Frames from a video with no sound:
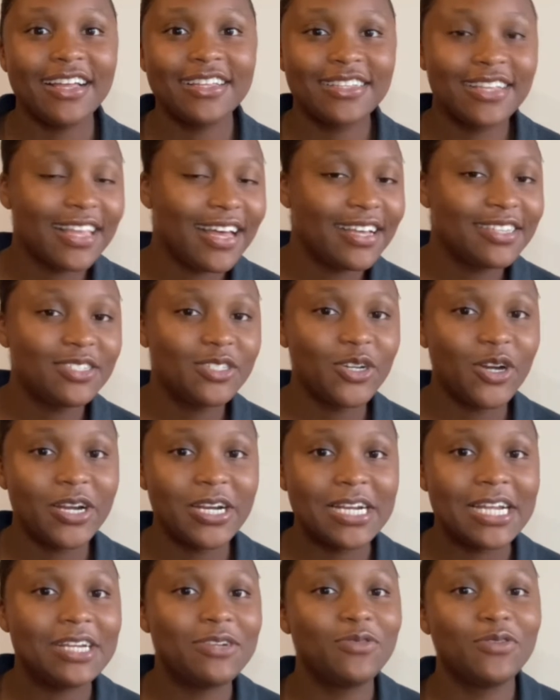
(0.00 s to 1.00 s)
class
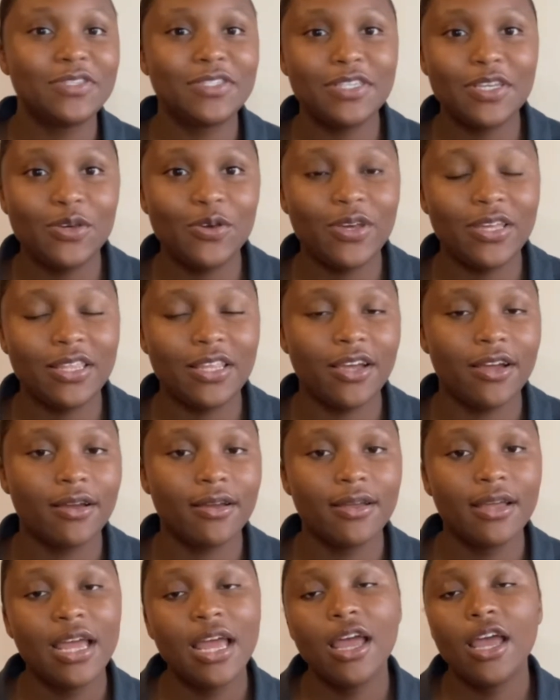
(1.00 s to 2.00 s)
started, I don't see you in there."
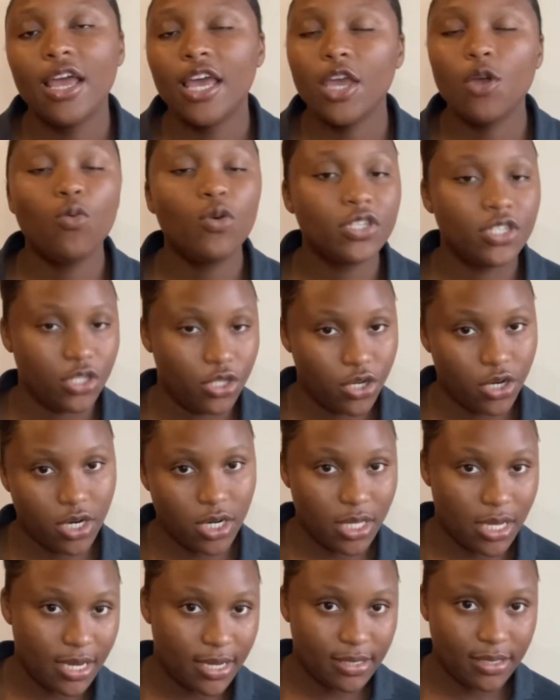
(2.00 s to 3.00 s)
It wasn't her
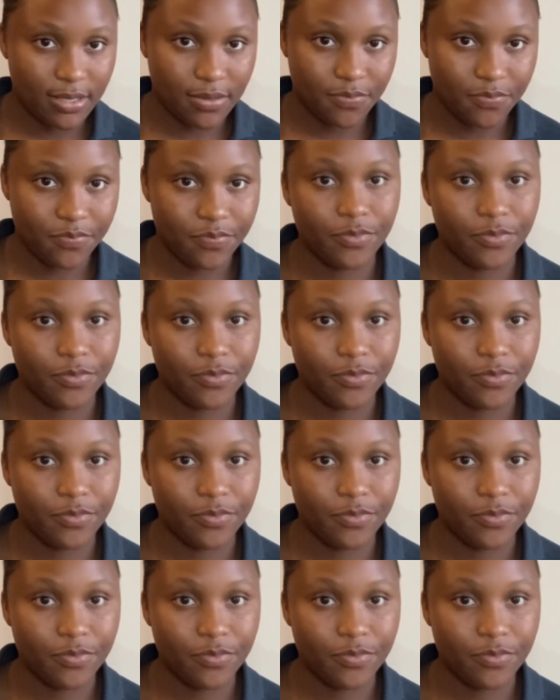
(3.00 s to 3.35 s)
class.